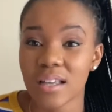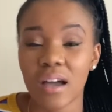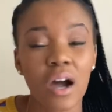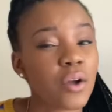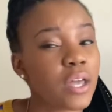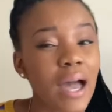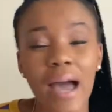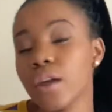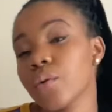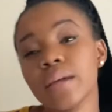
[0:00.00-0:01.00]

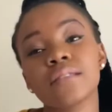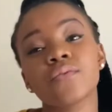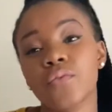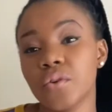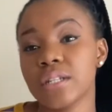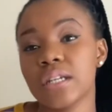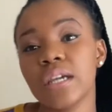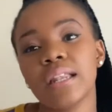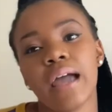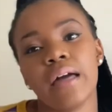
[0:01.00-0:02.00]
iOS
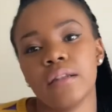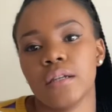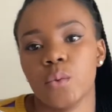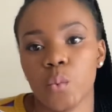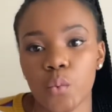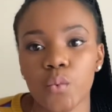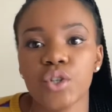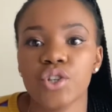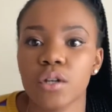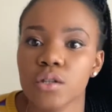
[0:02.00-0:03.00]
14, and
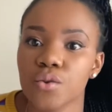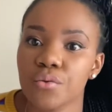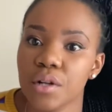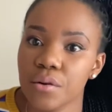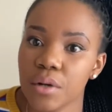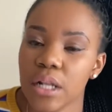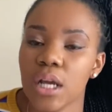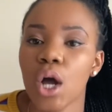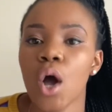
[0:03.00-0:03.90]
which is really